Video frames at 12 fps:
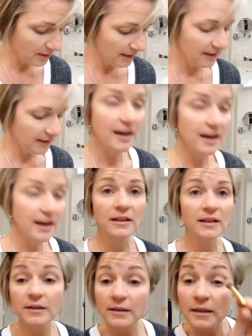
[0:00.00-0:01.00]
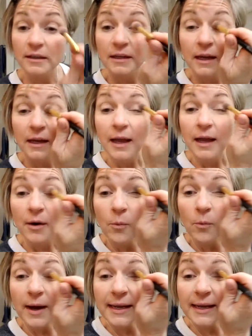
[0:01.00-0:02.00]
any color. What
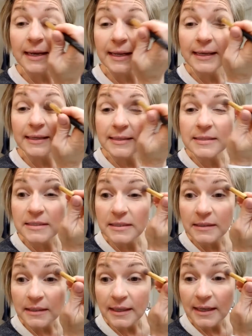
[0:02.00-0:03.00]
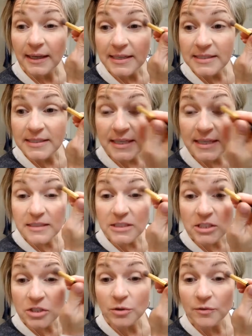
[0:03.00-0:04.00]
it is it's
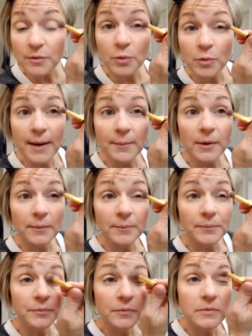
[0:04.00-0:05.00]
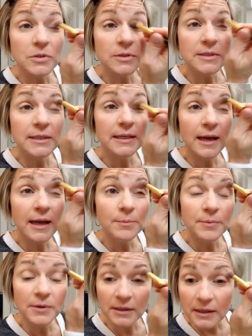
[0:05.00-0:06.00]
sort of a primer. So it's gonna help
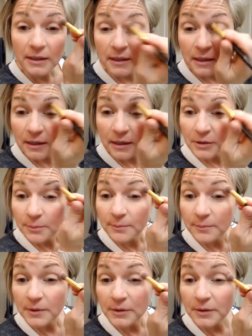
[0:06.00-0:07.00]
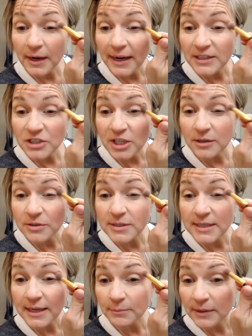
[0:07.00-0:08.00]
your eyeshadow stay in
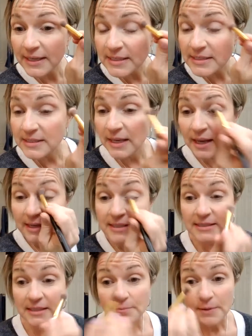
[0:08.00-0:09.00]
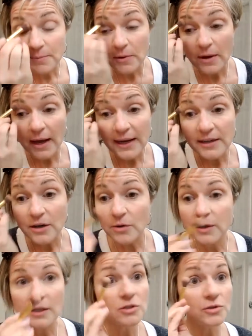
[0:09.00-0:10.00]
place. Some people I know
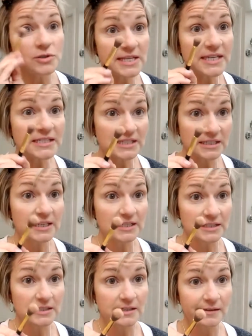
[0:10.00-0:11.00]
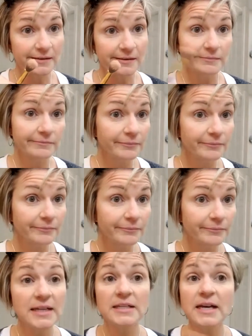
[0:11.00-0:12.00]
can use this as a concealer, and
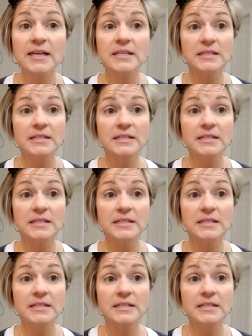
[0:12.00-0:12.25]
it does